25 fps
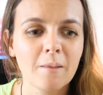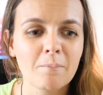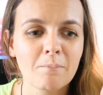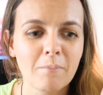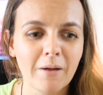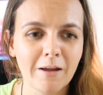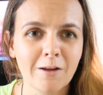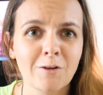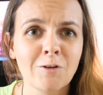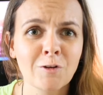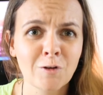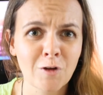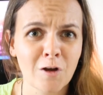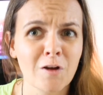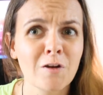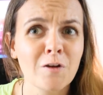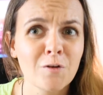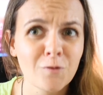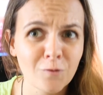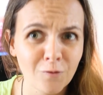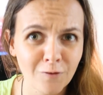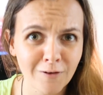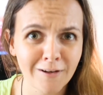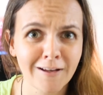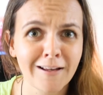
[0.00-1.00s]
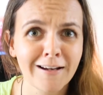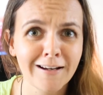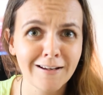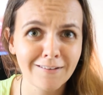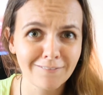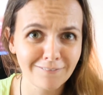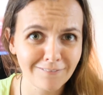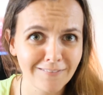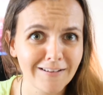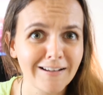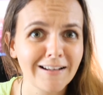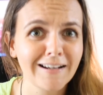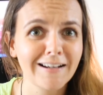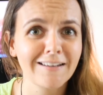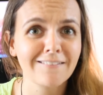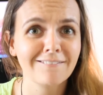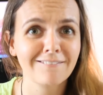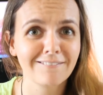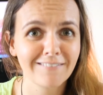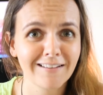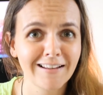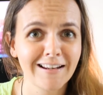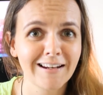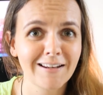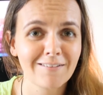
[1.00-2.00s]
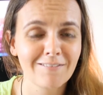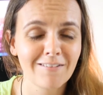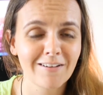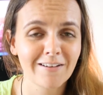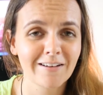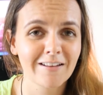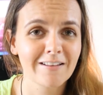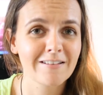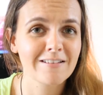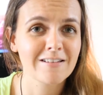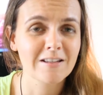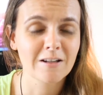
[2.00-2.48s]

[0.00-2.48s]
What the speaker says: make sure you really want it.